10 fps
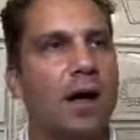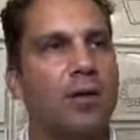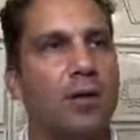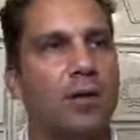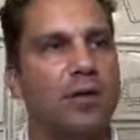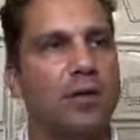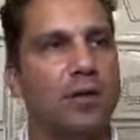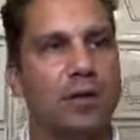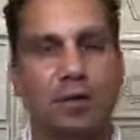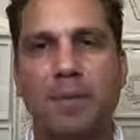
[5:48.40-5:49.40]

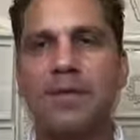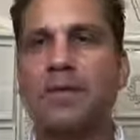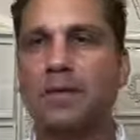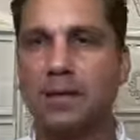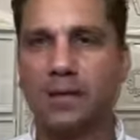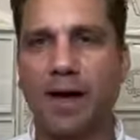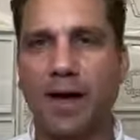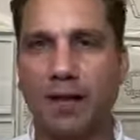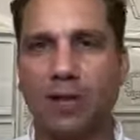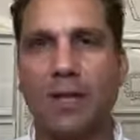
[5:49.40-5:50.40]
those businesses
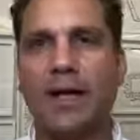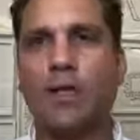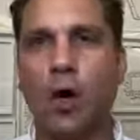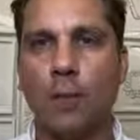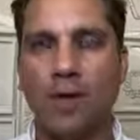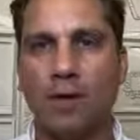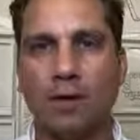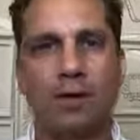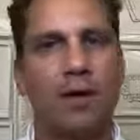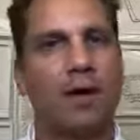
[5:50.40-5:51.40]
that remained
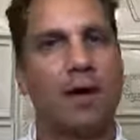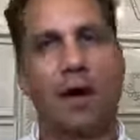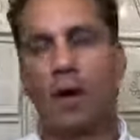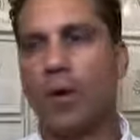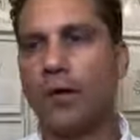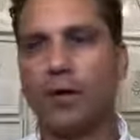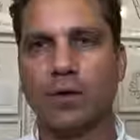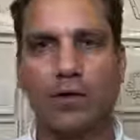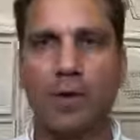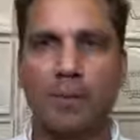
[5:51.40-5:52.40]
open, whether
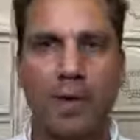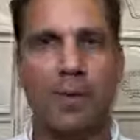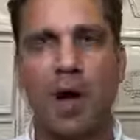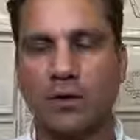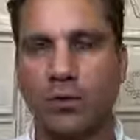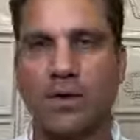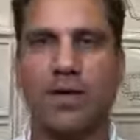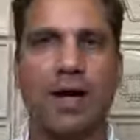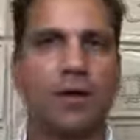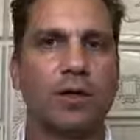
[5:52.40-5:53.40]
those are big box
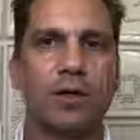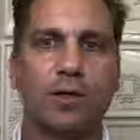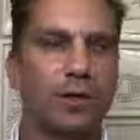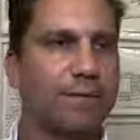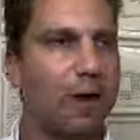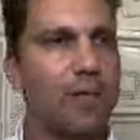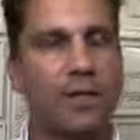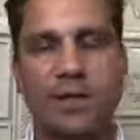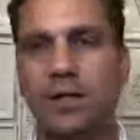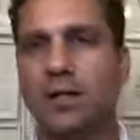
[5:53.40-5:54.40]
retailers or
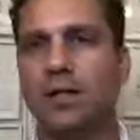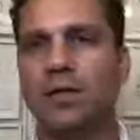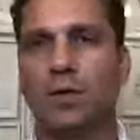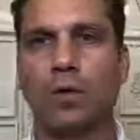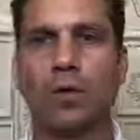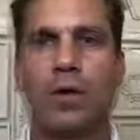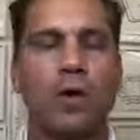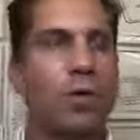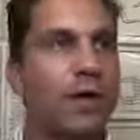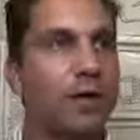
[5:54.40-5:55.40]
pharmacies, or
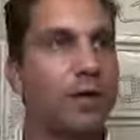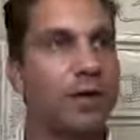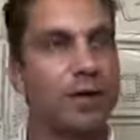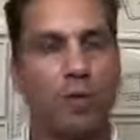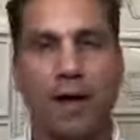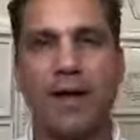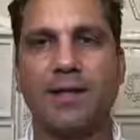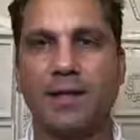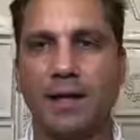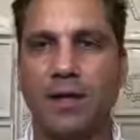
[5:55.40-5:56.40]
whether they're
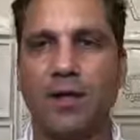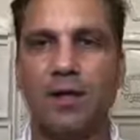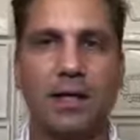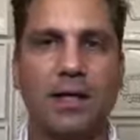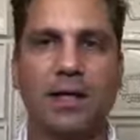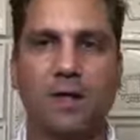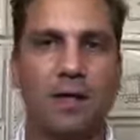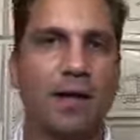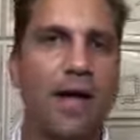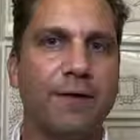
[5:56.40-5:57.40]
brands that you need in your
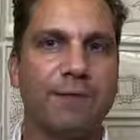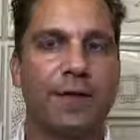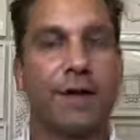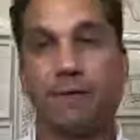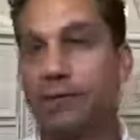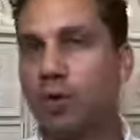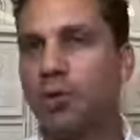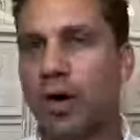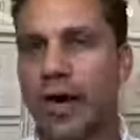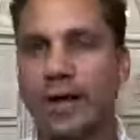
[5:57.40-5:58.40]
life like food
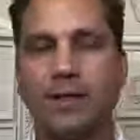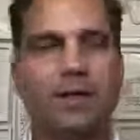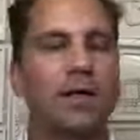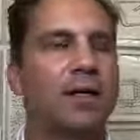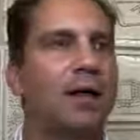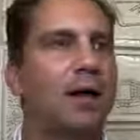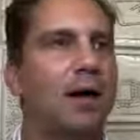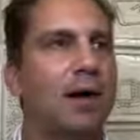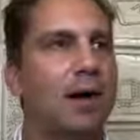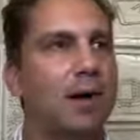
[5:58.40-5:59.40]
brands,
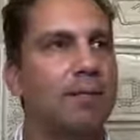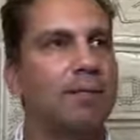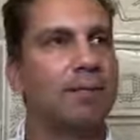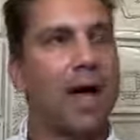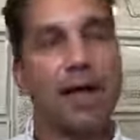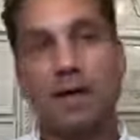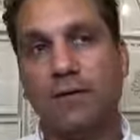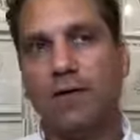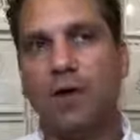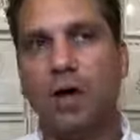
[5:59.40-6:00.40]
and
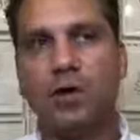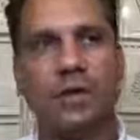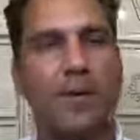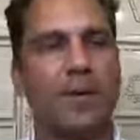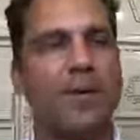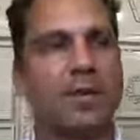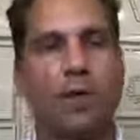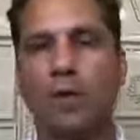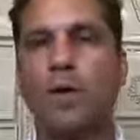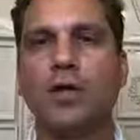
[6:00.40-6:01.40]
even those companies that
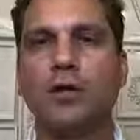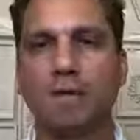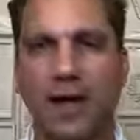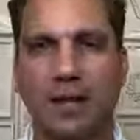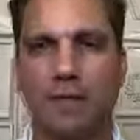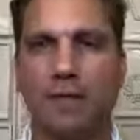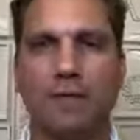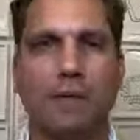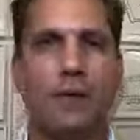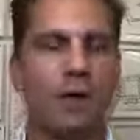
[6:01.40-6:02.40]
were most affected from a